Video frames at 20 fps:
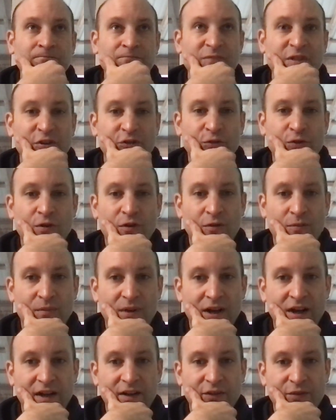it sort of
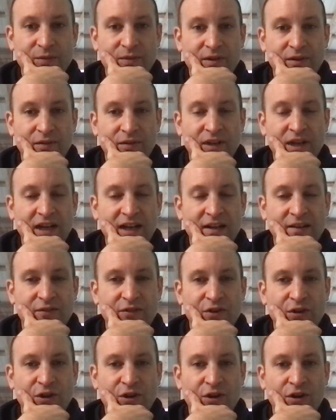reminds me of a lot of
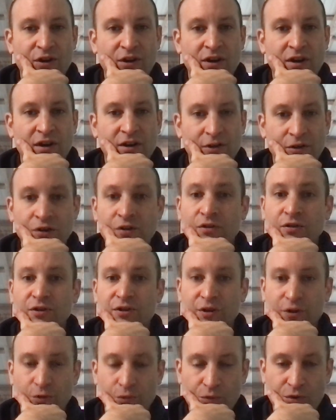their
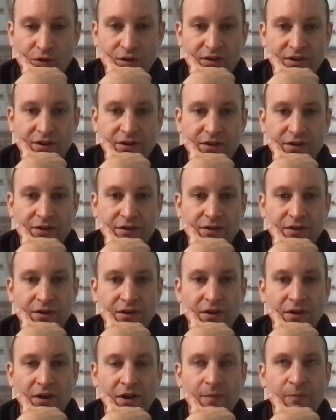earlier work,
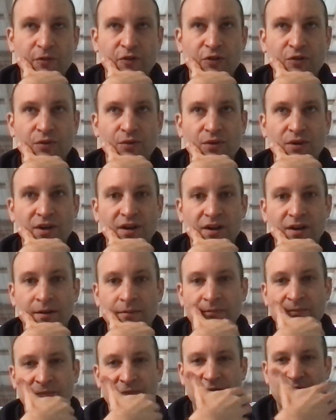up
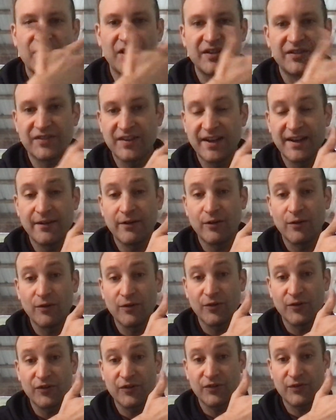to, say,
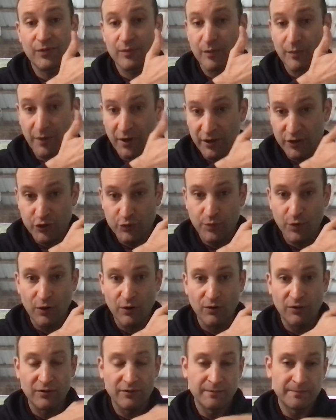Tales from the Punch
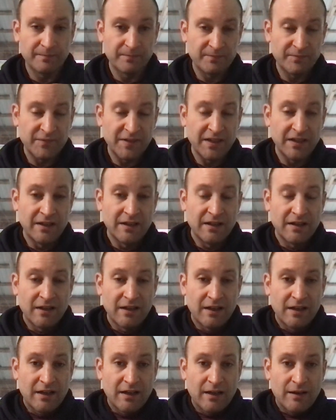Bowl.
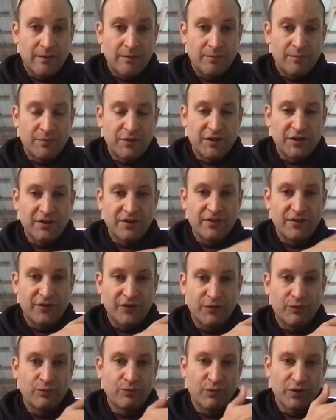
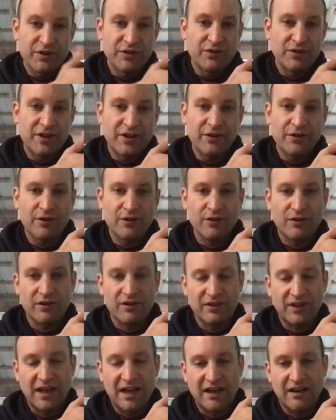Because when you hear a
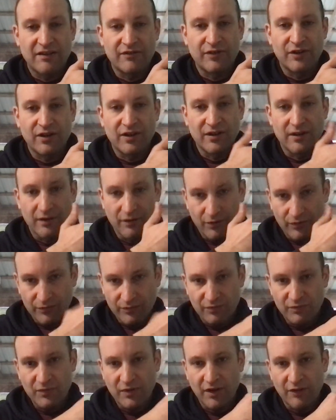lot
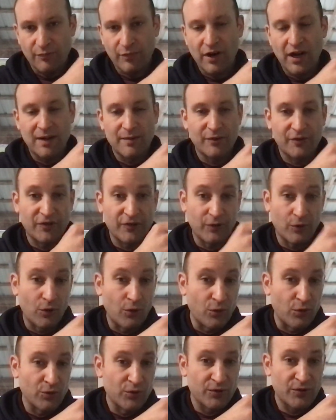of Primus's
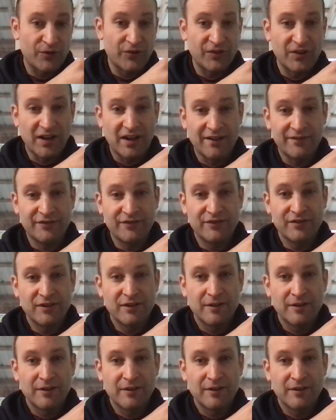older stuff,